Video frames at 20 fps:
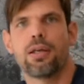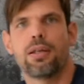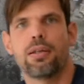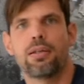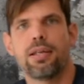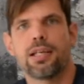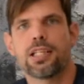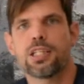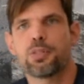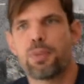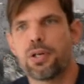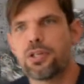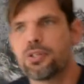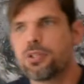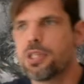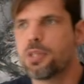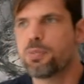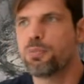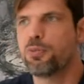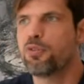the
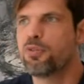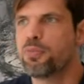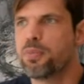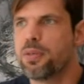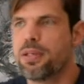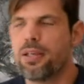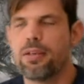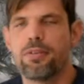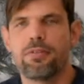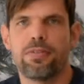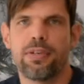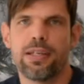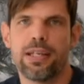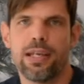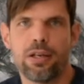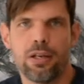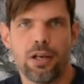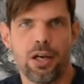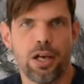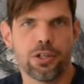Expressionist movement in
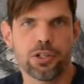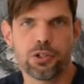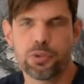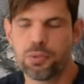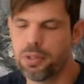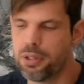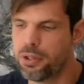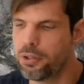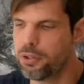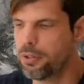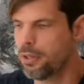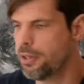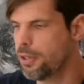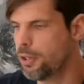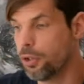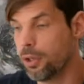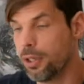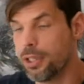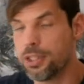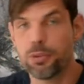Vienna, Austria in the
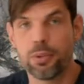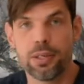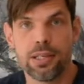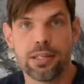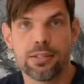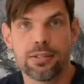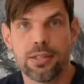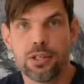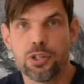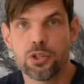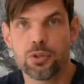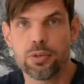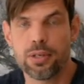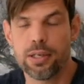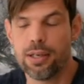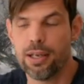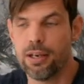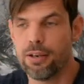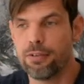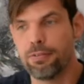early 20th
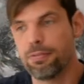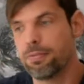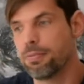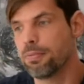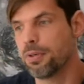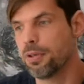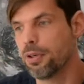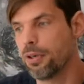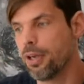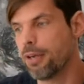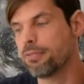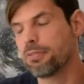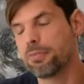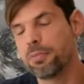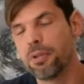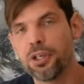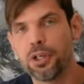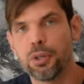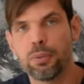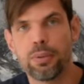century, and if you're not
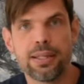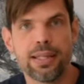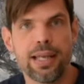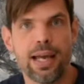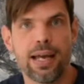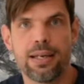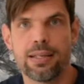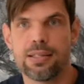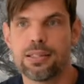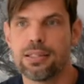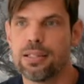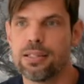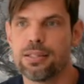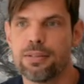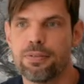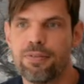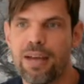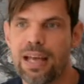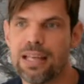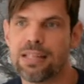familiar with that, it's a
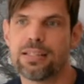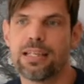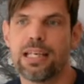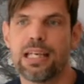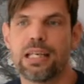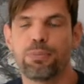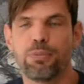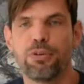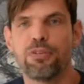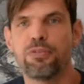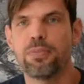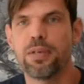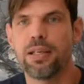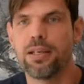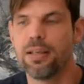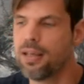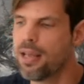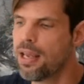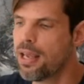fascinating movement,